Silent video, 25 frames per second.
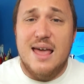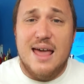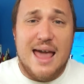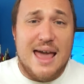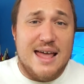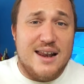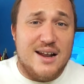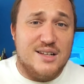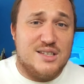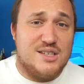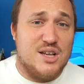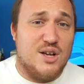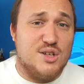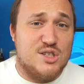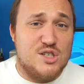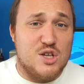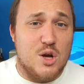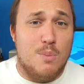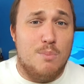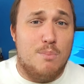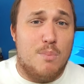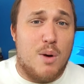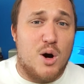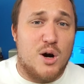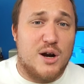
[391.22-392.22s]
and it's also
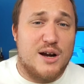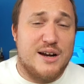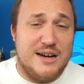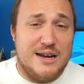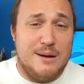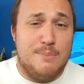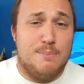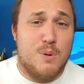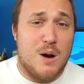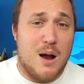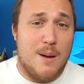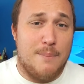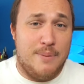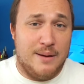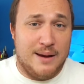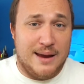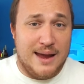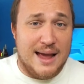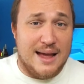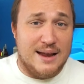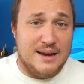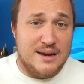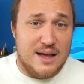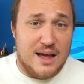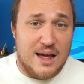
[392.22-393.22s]
marketing
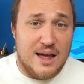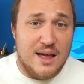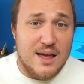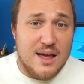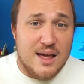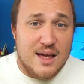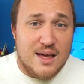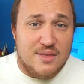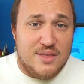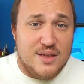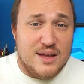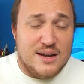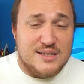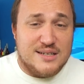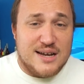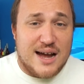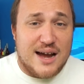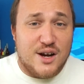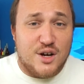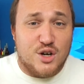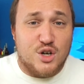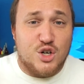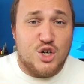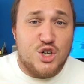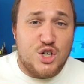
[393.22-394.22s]
propaganda. The
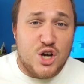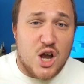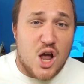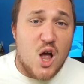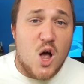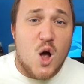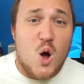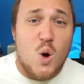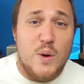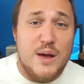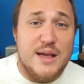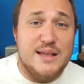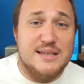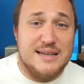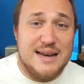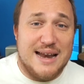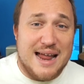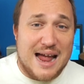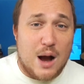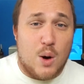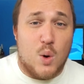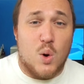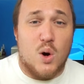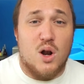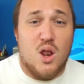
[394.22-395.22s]
entire show is an
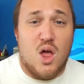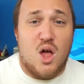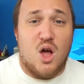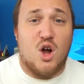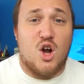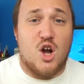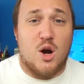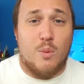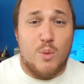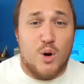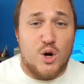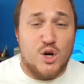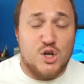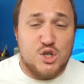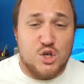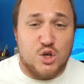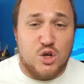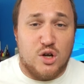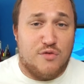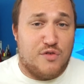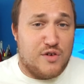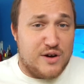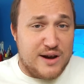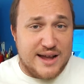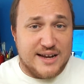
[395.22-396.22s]
hour-long
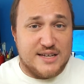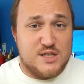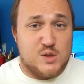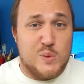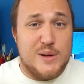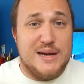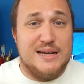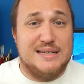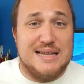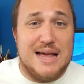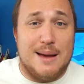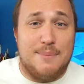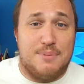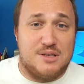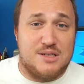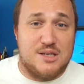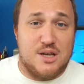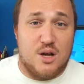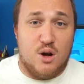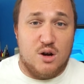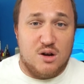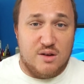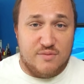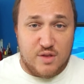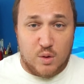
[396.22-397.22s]
commercial for next week's
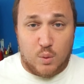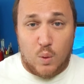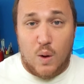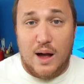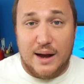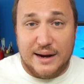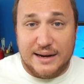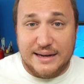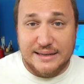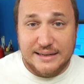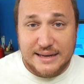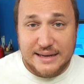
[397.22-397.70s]
episode of The Walking